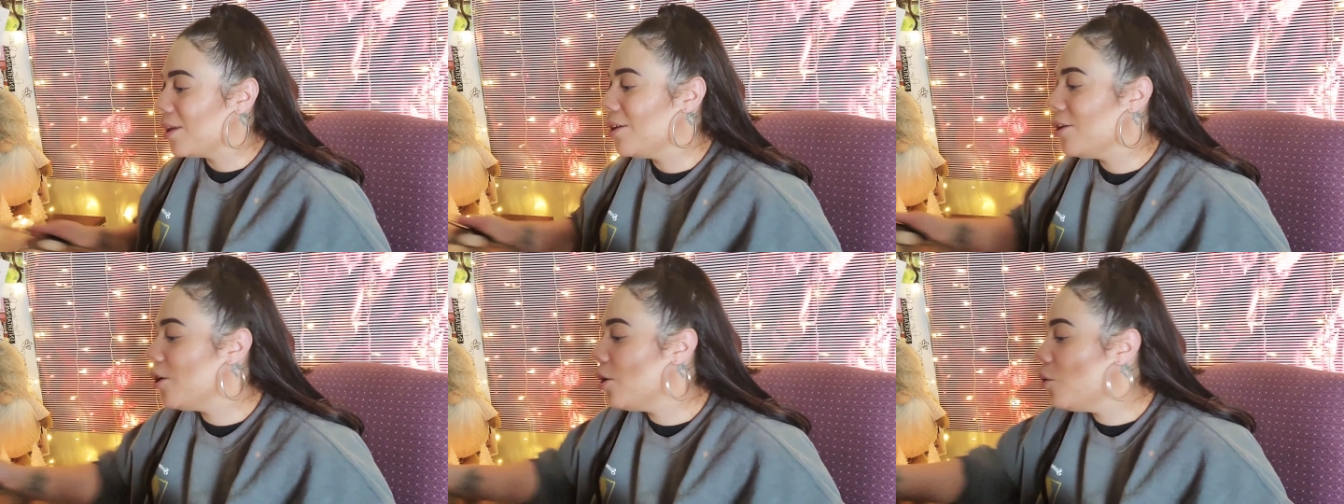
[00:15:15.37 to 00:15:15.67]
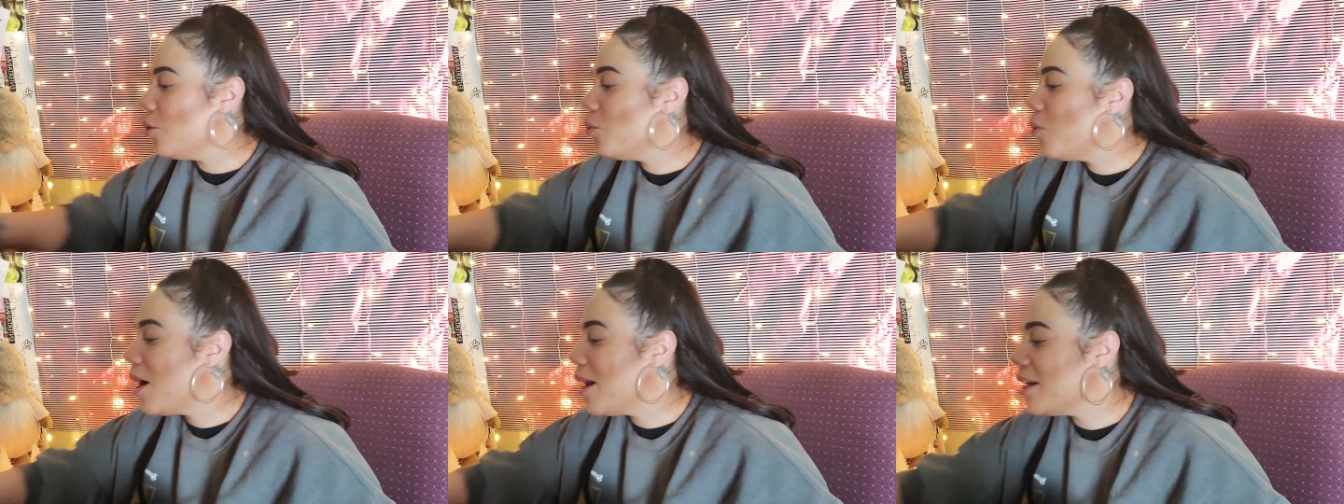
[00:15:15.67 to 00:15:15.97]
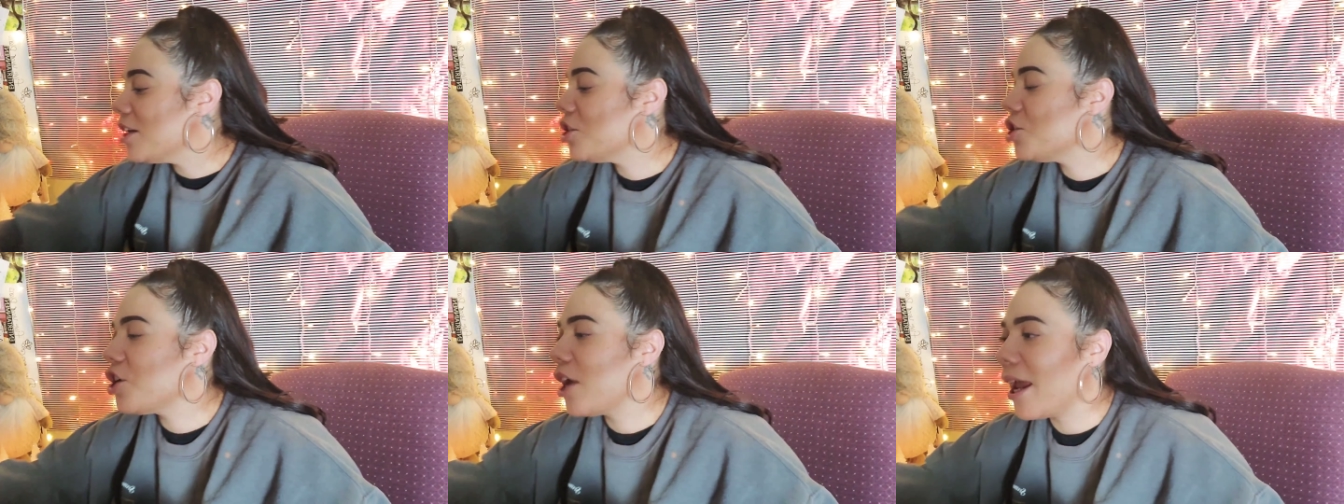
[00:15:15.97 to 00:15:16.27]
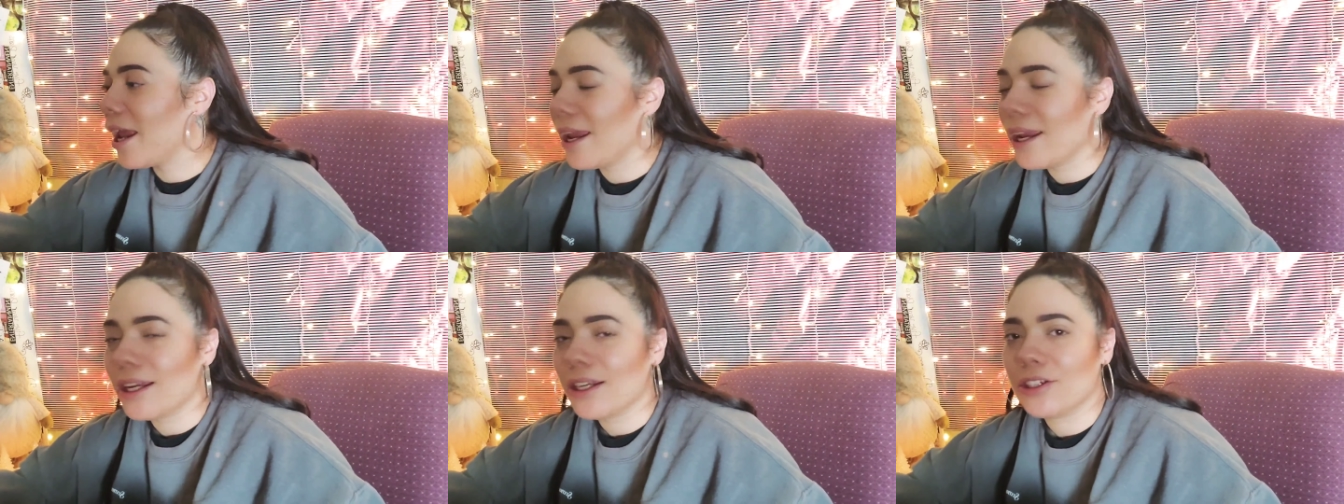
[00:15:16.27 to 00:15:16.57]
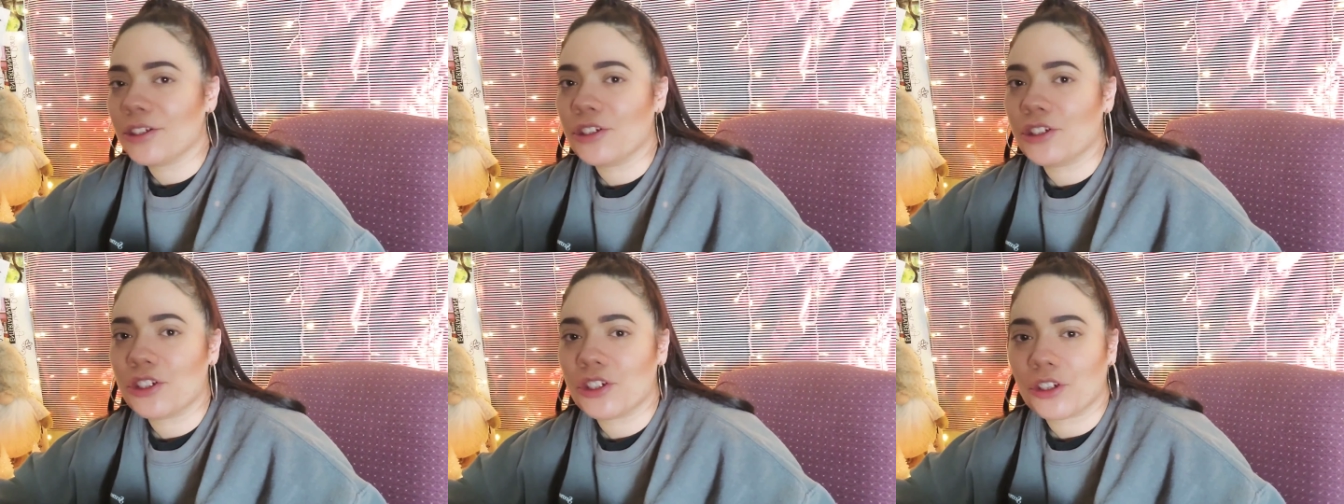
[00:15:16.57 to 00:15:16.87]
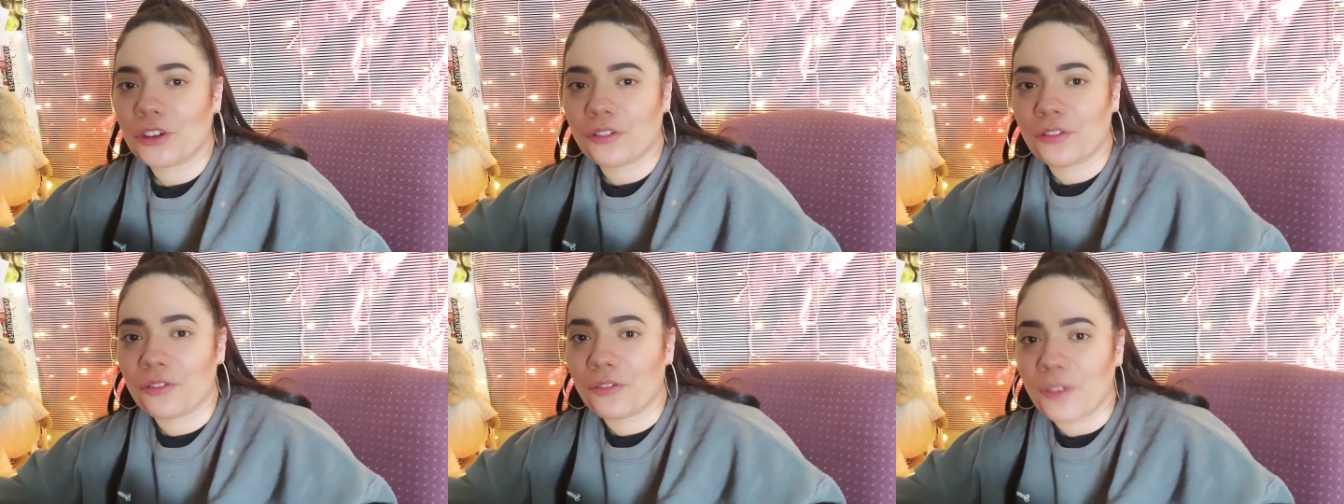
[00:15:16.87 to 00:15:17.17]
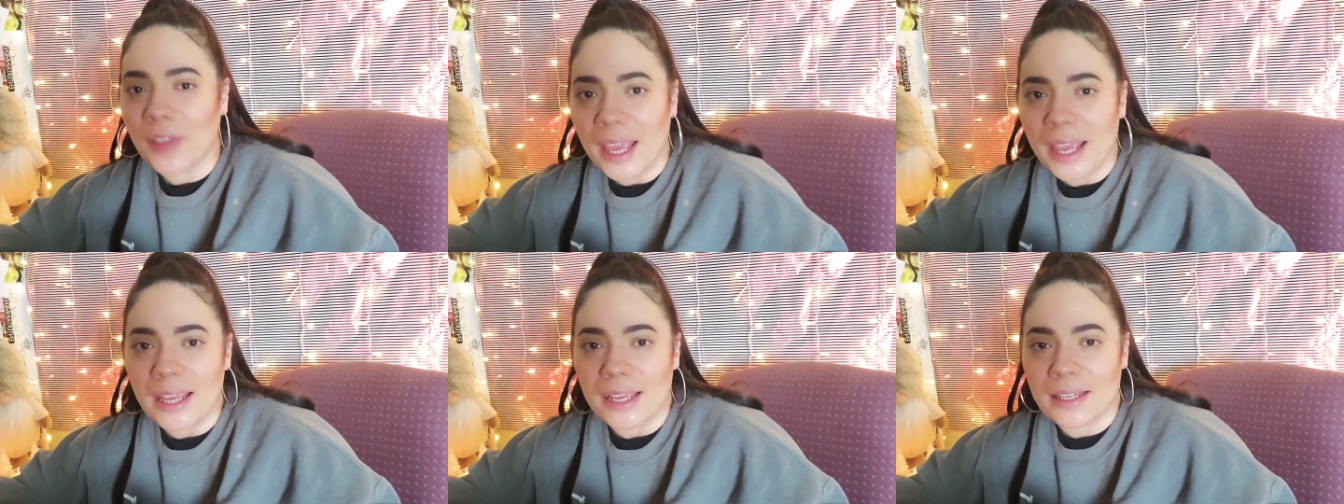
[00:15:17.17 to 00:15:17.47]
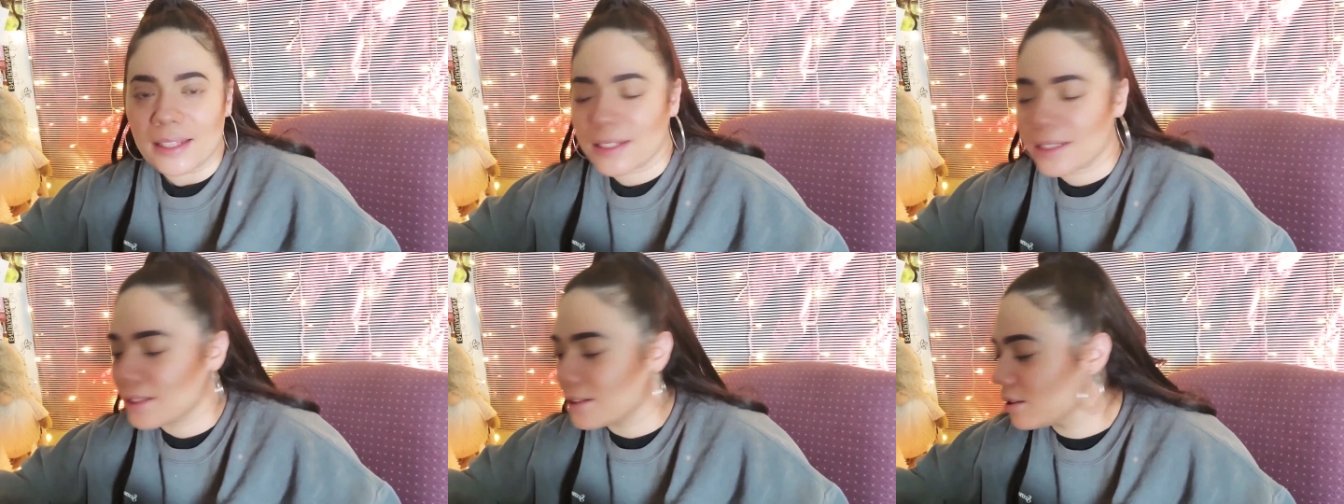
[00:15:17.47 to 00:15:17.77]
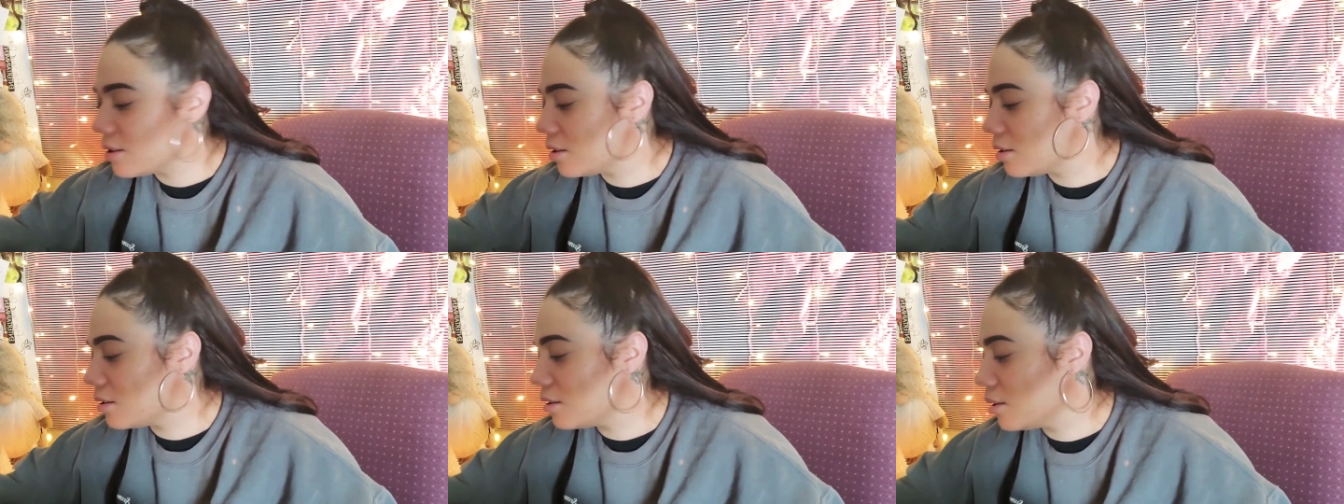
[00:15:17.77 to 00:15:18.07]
you don't want to change your face